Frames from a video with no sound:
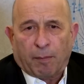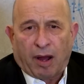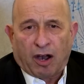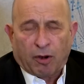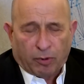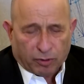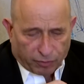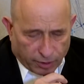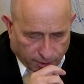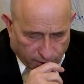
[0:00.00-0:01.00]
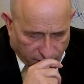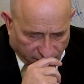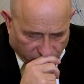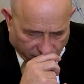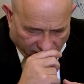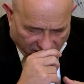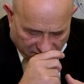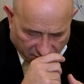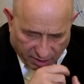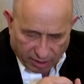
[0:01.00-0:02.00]
Our board, for instance, if we
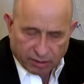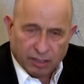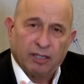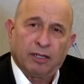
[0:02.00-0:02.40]
ever get